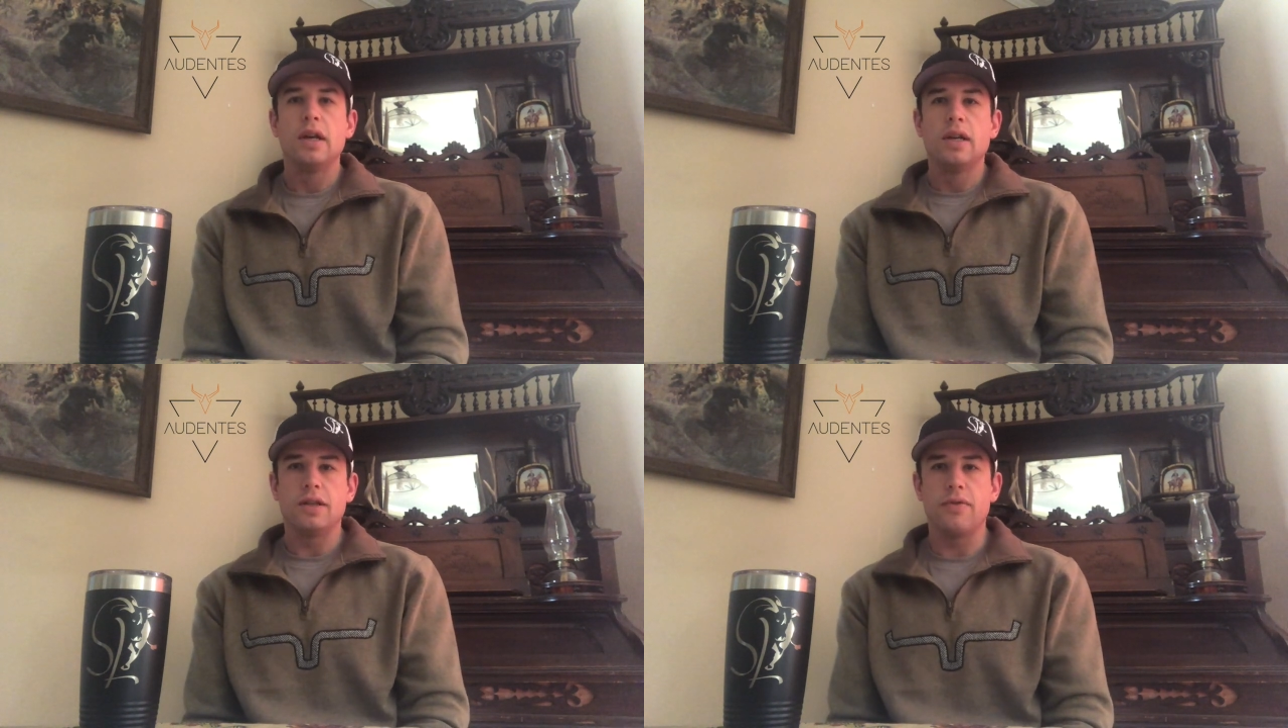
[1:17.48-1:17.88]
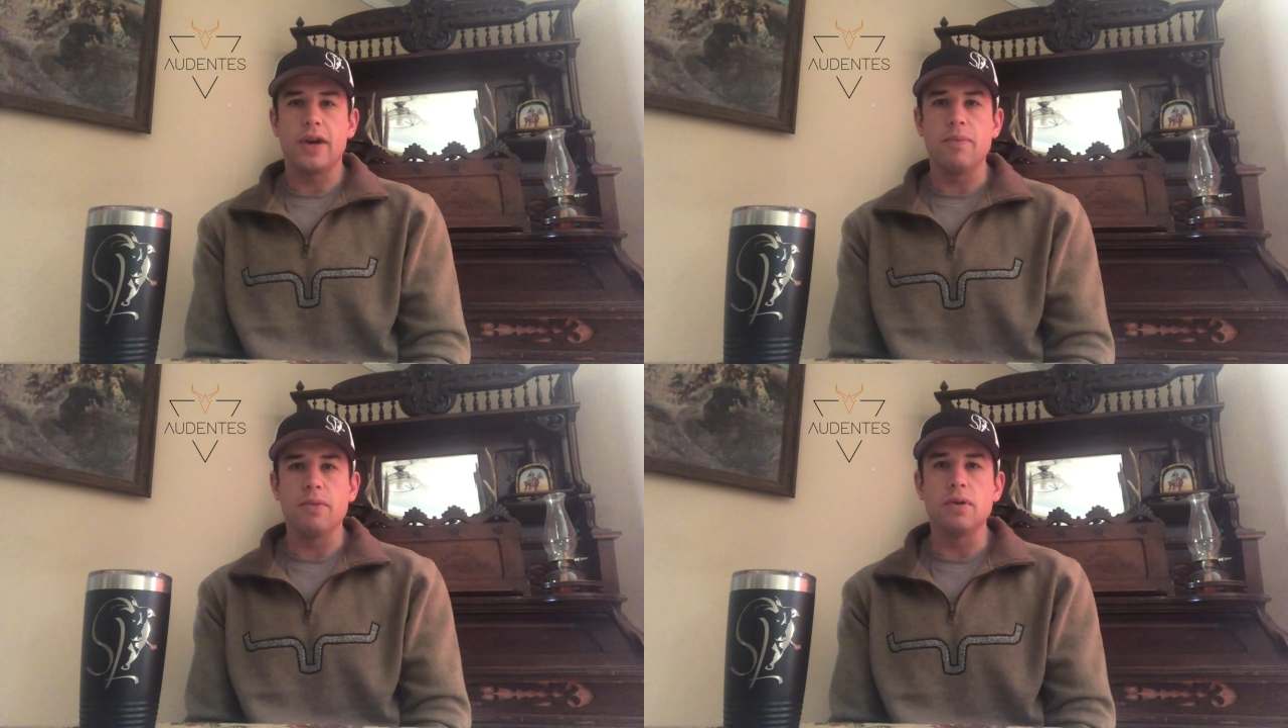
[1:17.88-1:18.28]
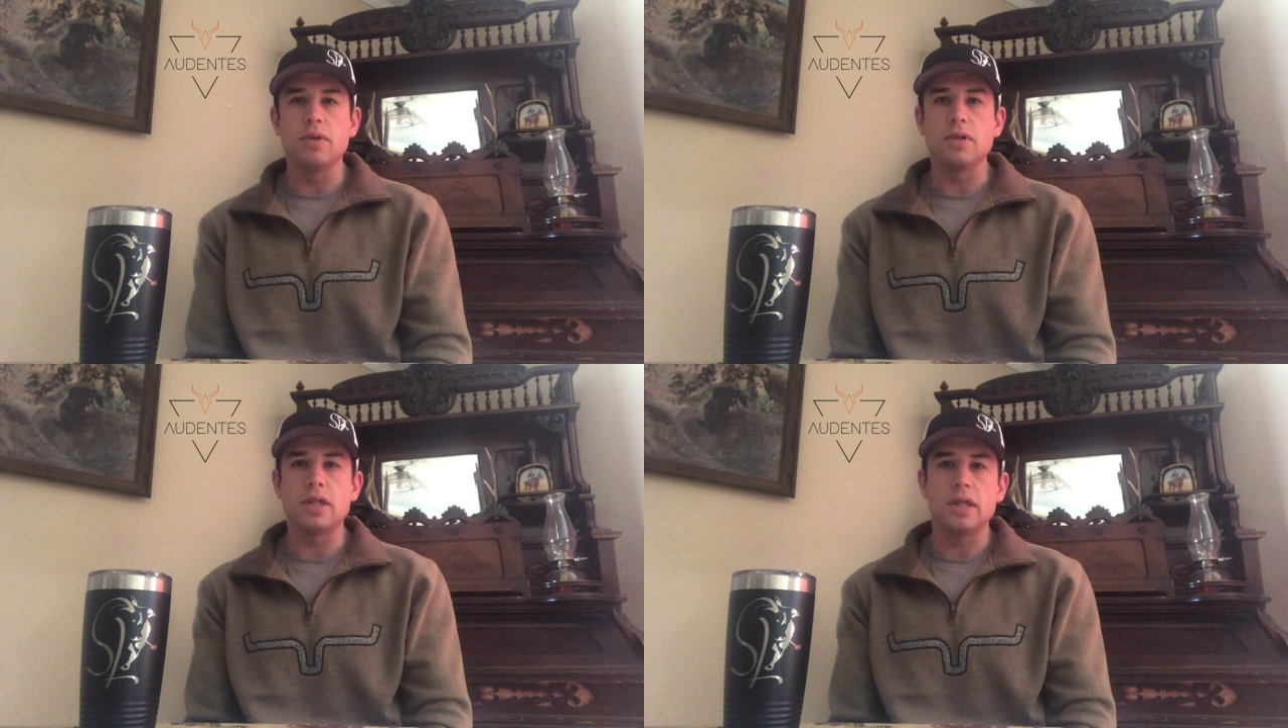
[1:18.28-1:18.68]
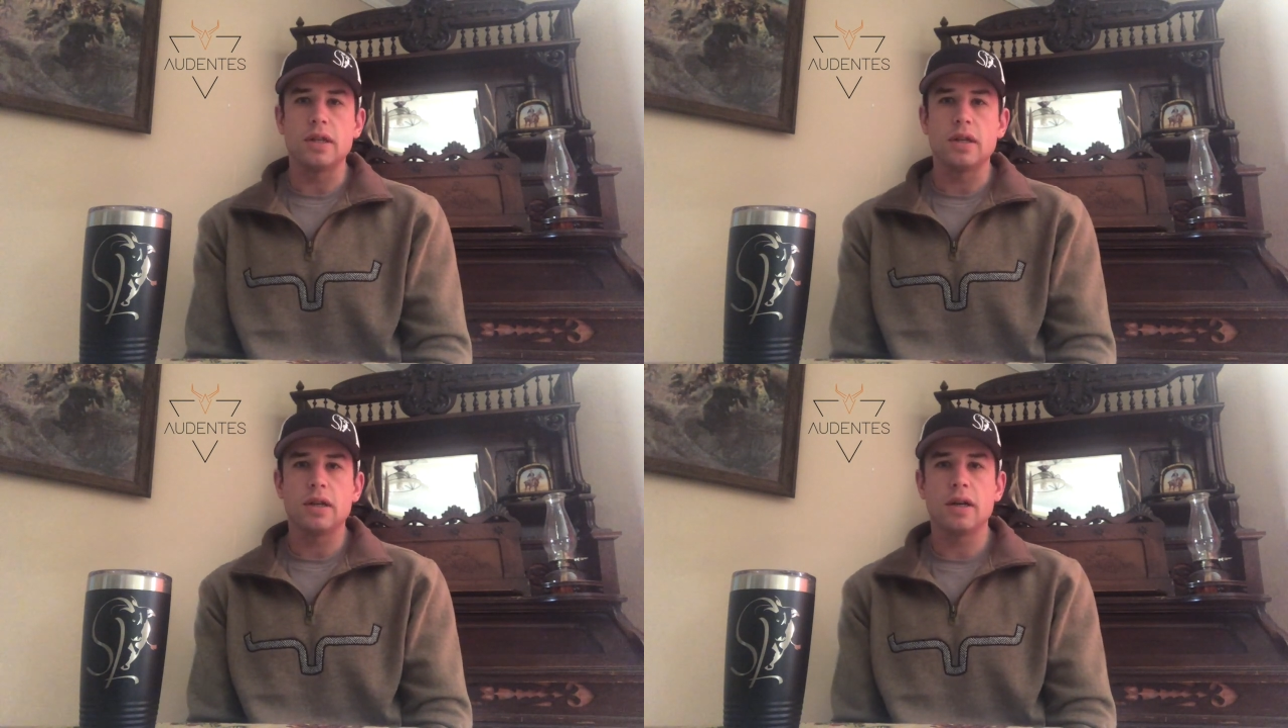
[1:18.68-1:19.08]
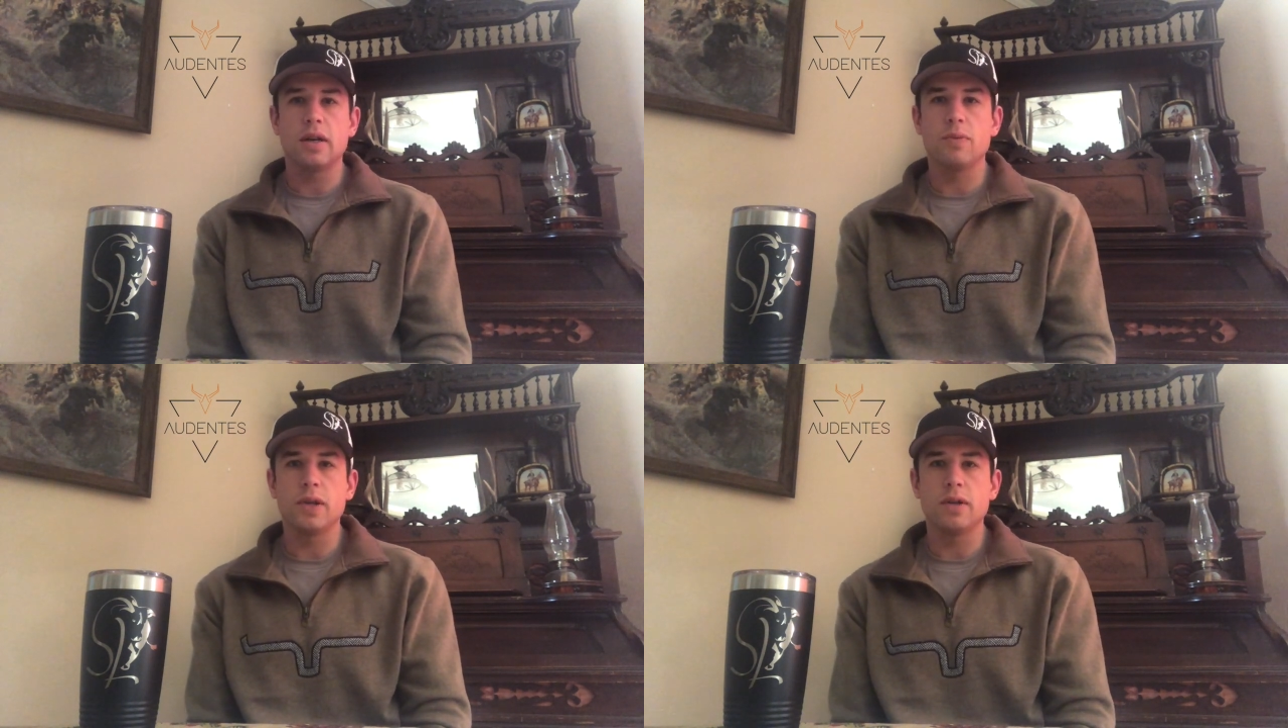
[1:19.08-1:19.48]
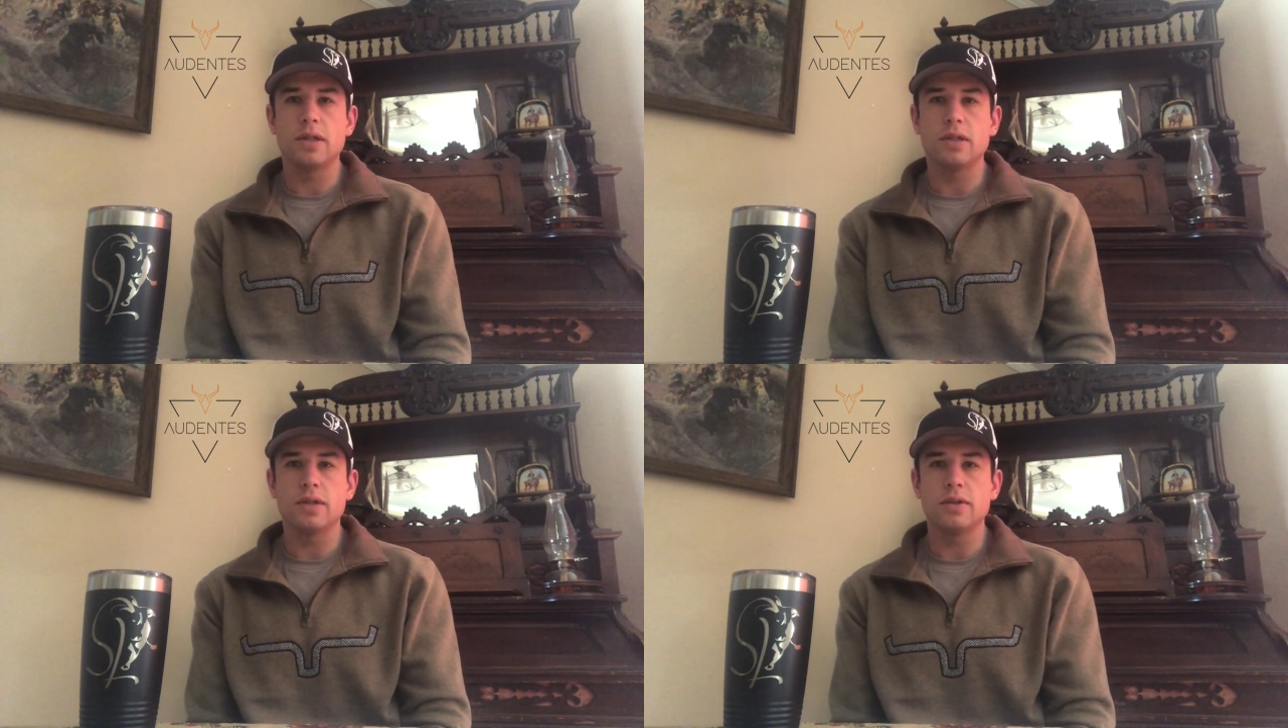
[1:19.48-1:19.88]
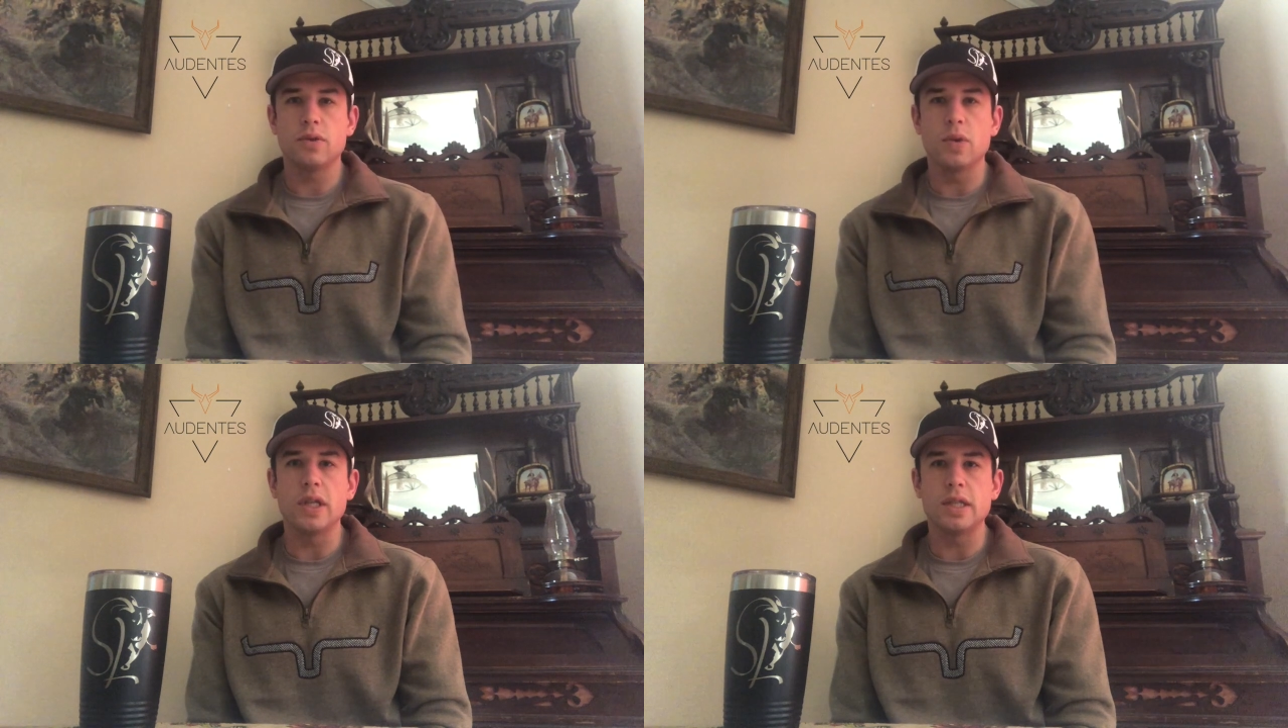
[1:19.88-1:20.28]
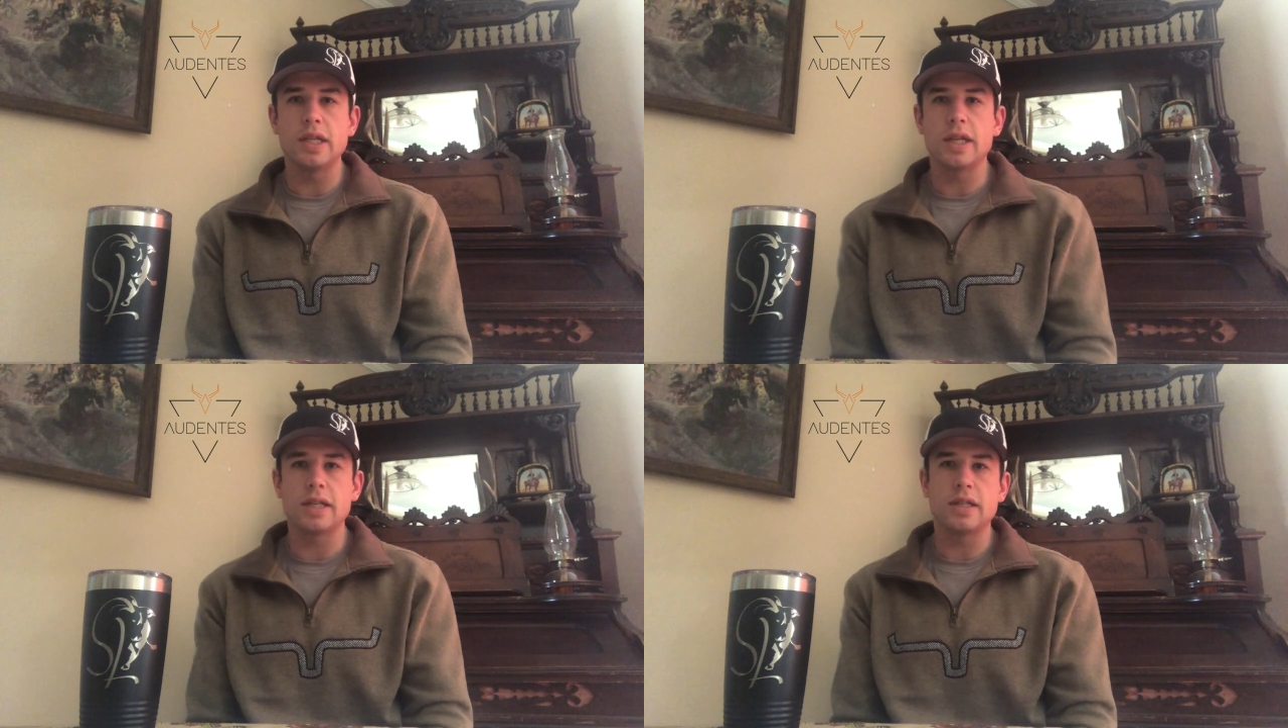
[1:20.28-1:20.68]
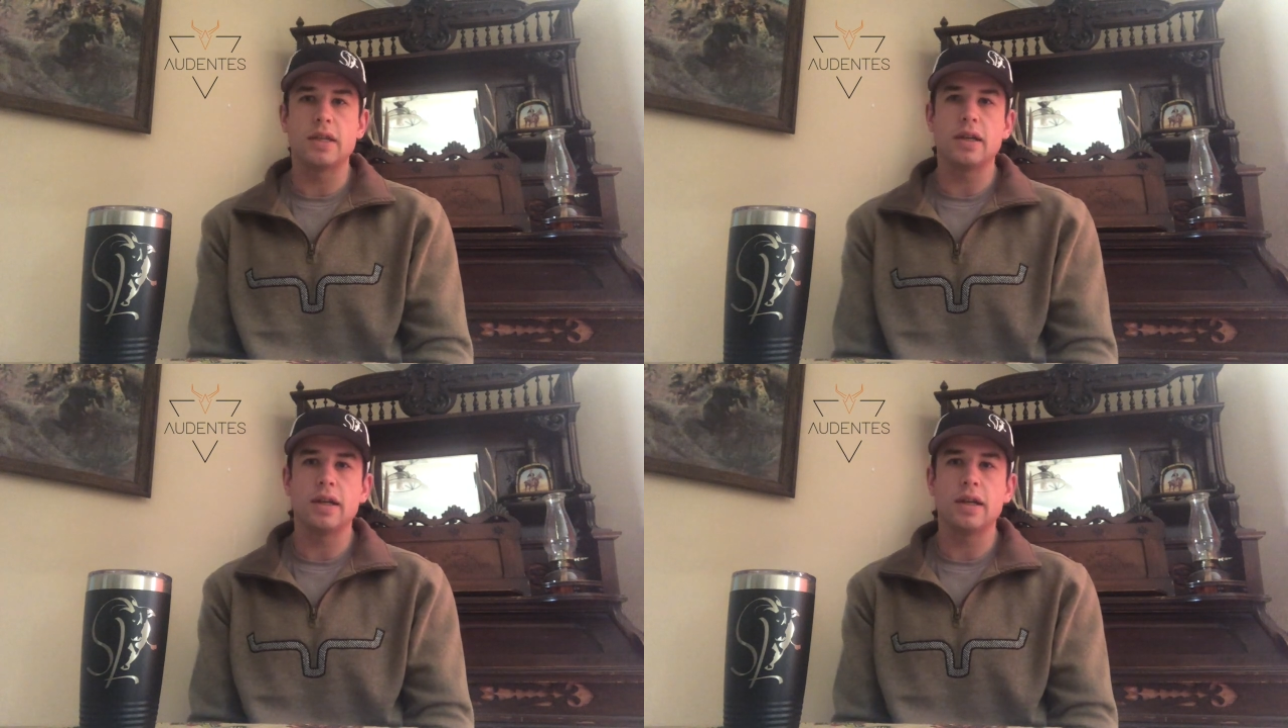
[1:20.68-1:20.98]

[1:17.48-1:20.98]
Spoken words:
to fight bulls when I was 26,